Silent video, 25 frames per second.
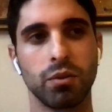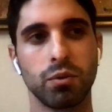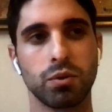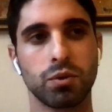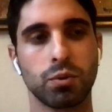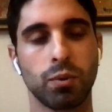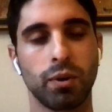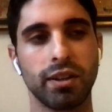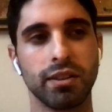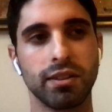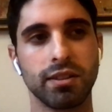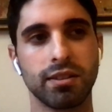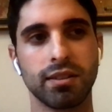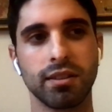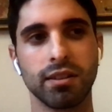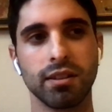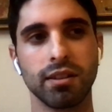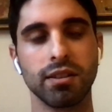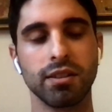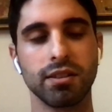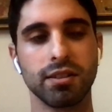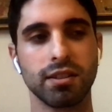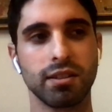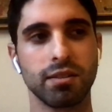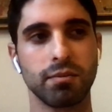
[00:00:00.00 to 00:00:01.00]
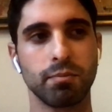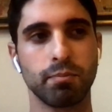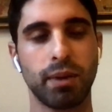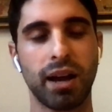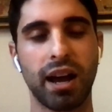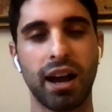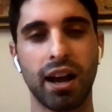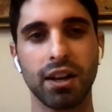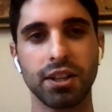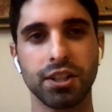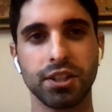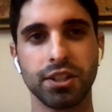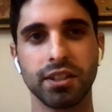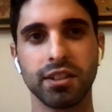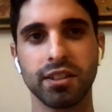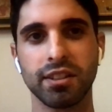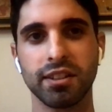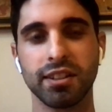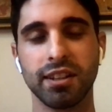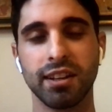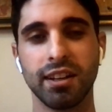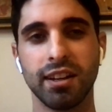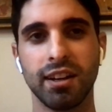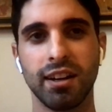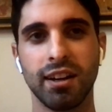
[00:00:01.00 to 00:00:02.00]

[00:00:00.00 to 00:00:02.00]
sweat, and tears and passion